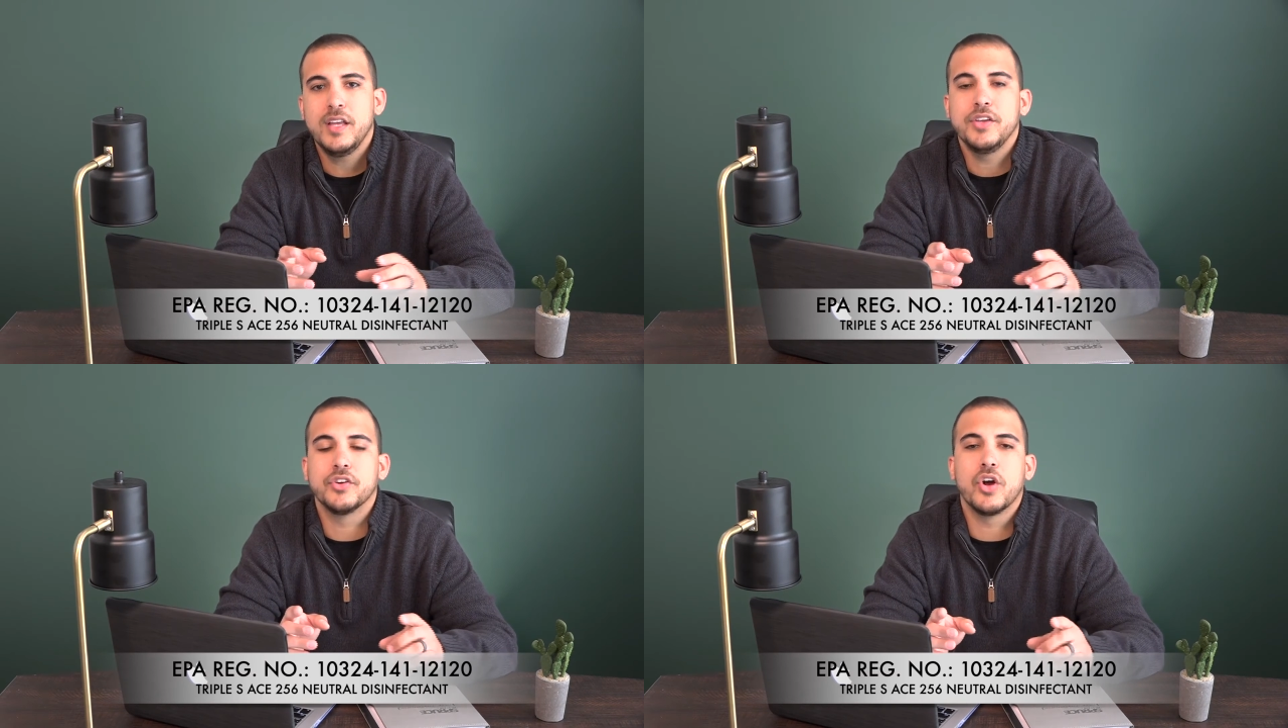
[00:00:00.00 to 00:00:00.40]

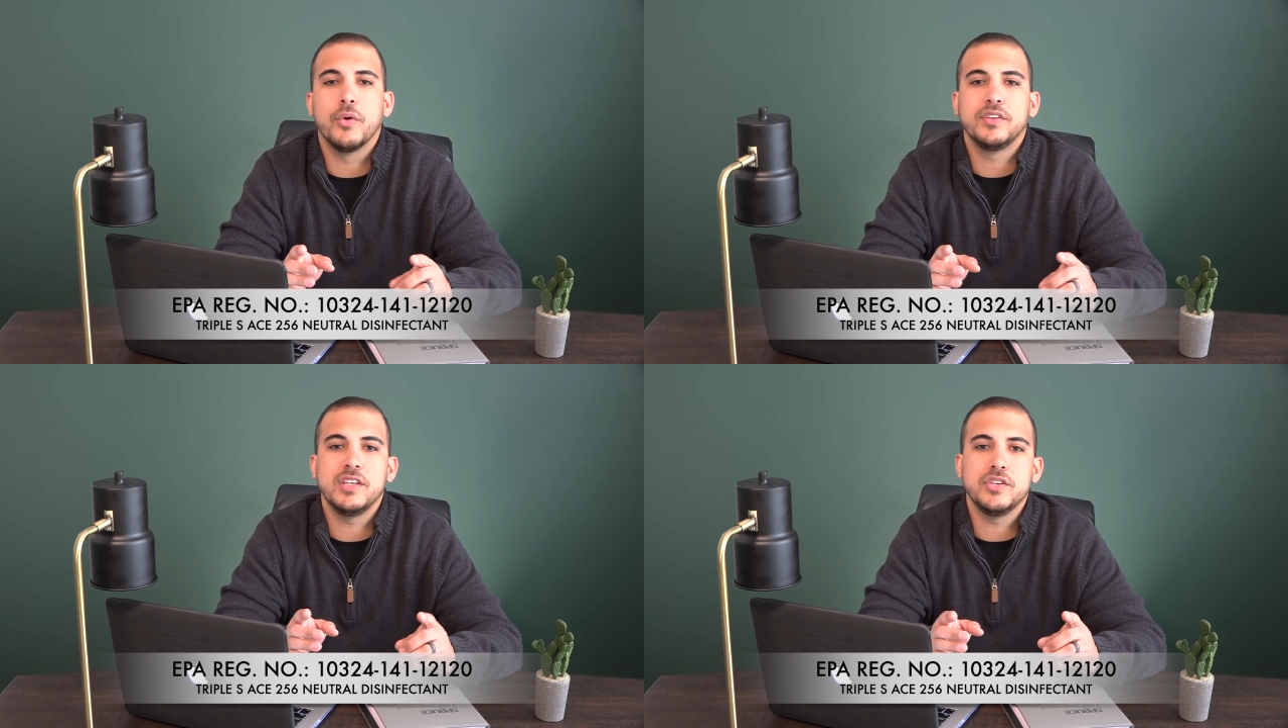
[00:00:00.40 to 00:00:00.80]
you're
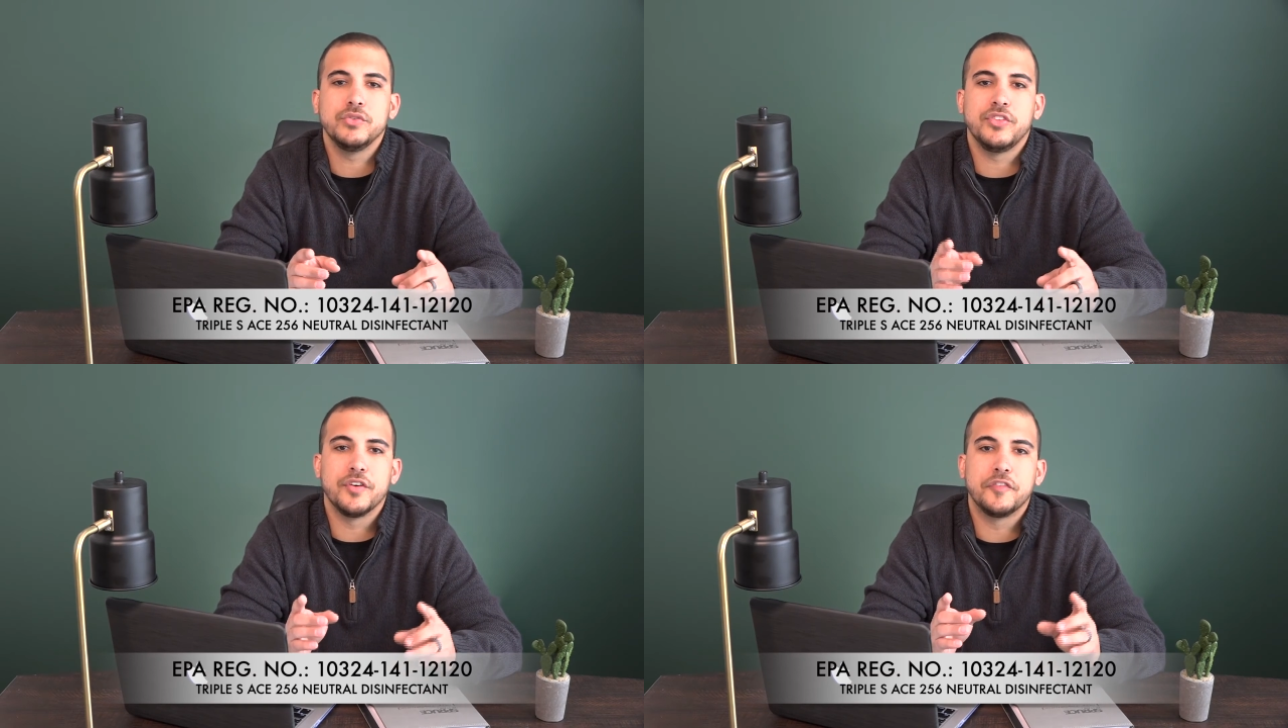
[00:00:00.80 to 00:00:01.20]
going to
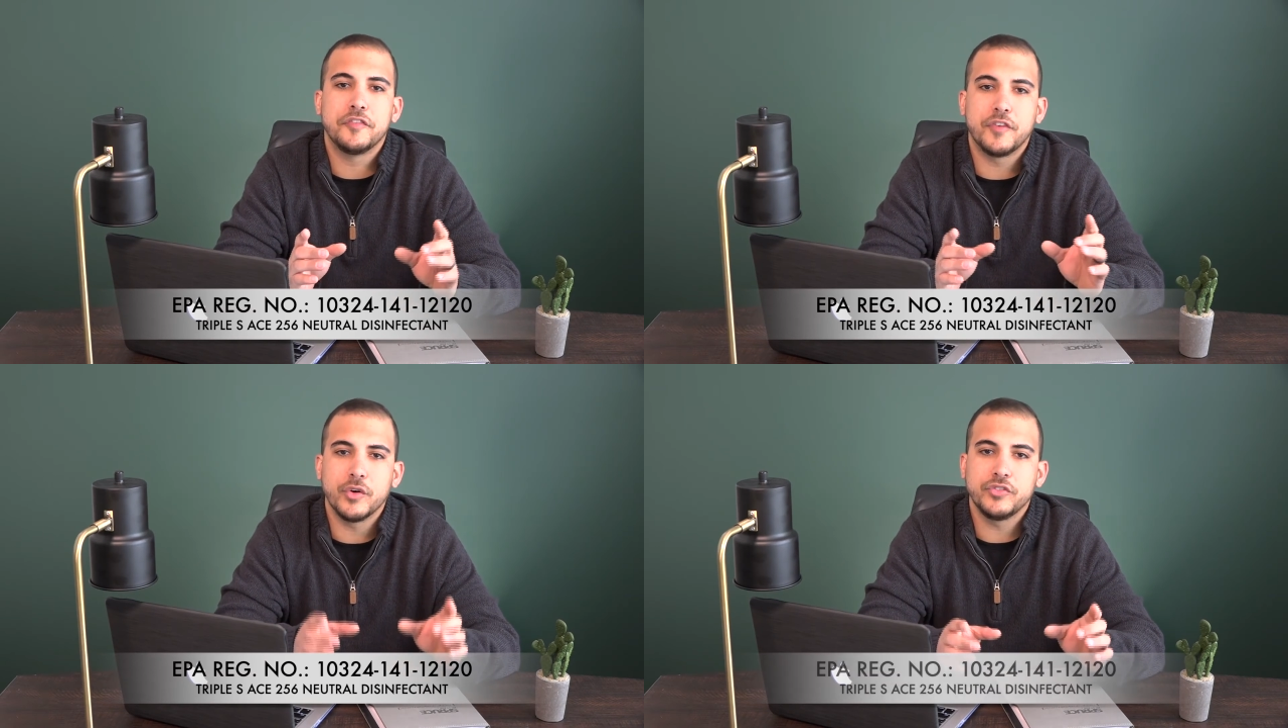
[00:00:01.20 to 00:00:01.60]
use the
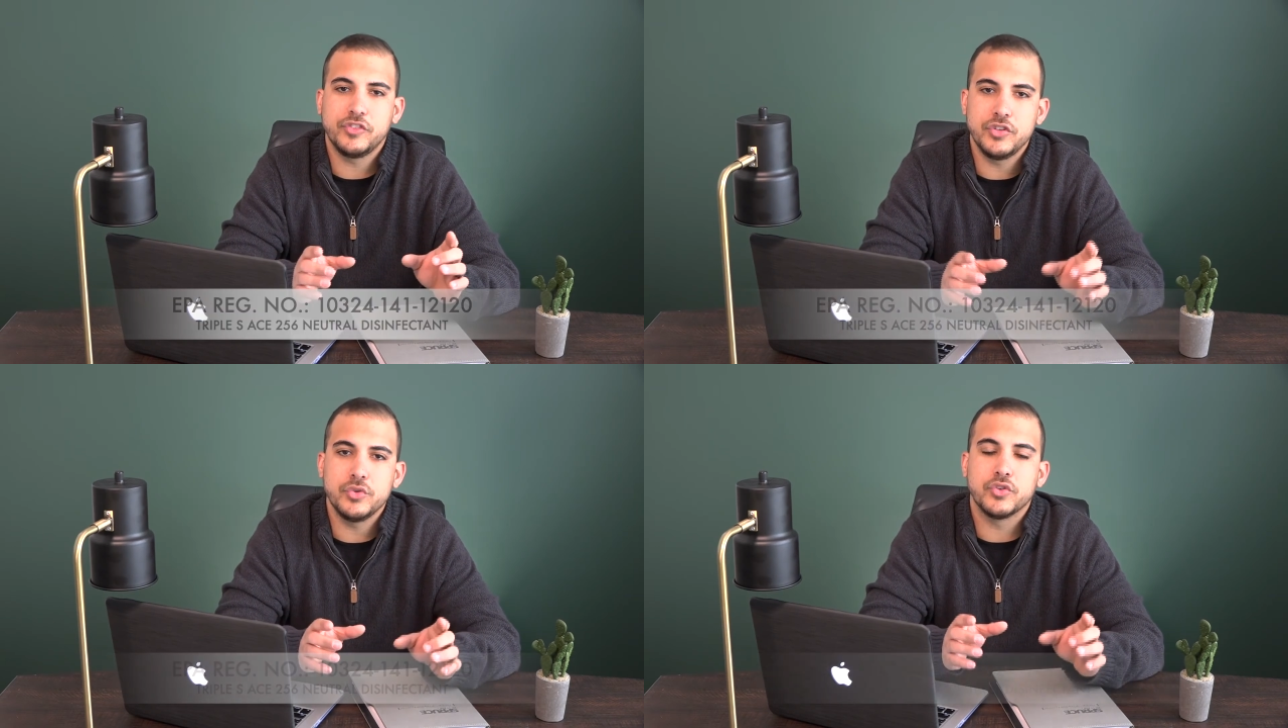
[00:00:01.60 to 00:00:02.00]

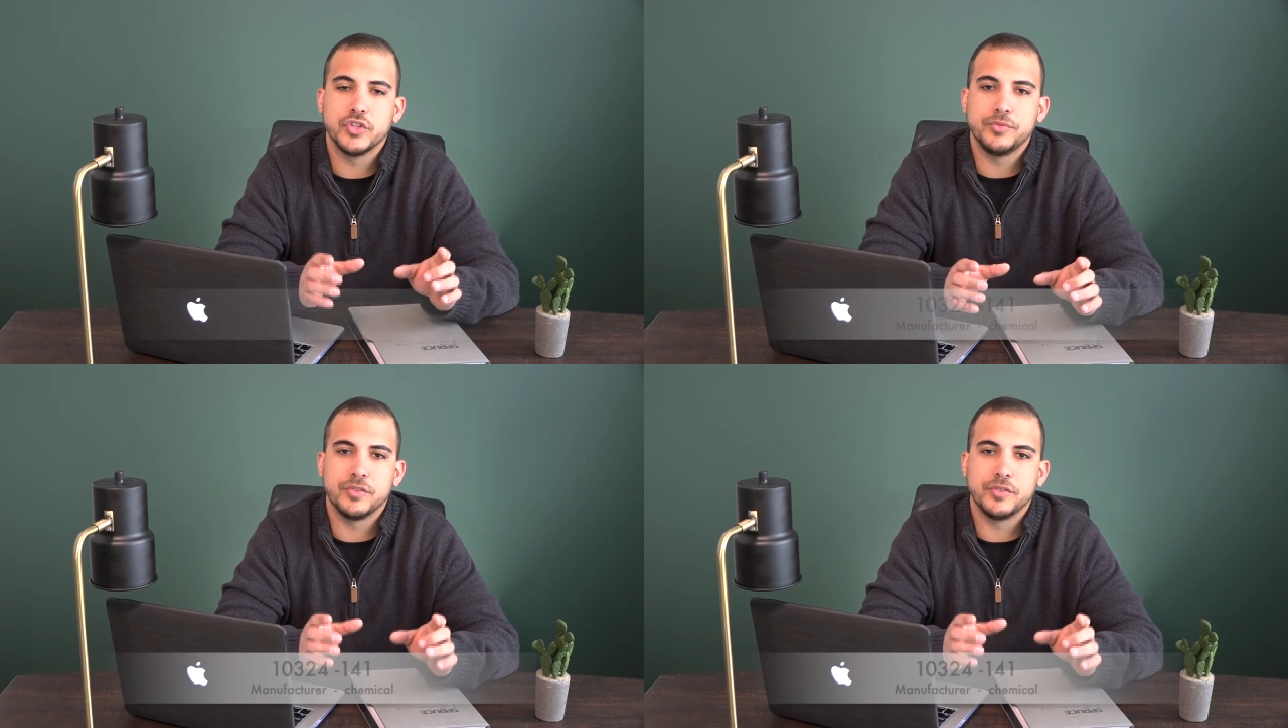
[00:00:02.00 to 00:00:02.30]
first two groups